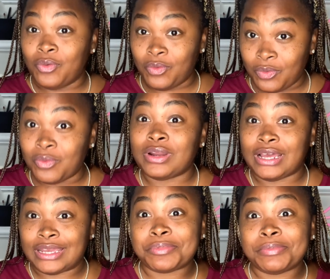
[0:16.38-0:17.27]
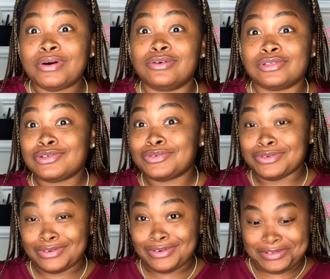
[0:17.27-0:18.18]
when I get proposed to,
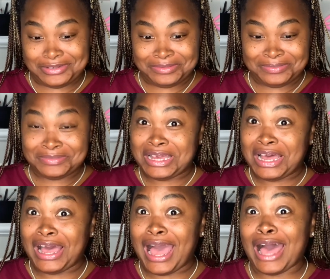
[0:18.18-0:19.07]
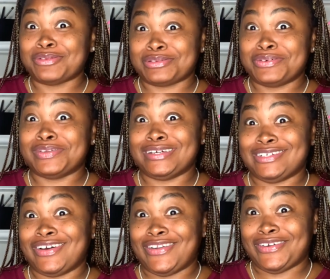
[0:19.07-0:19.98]
I was gonna let
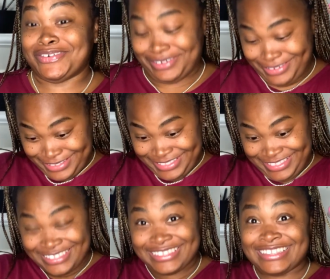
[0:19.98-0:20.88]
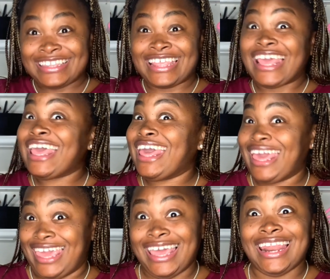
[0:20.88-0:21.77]
y'all know.
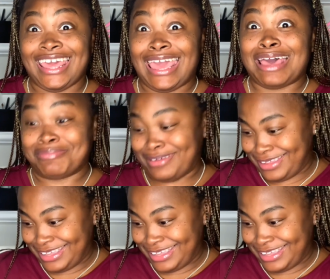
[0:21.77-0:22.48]
And it happened.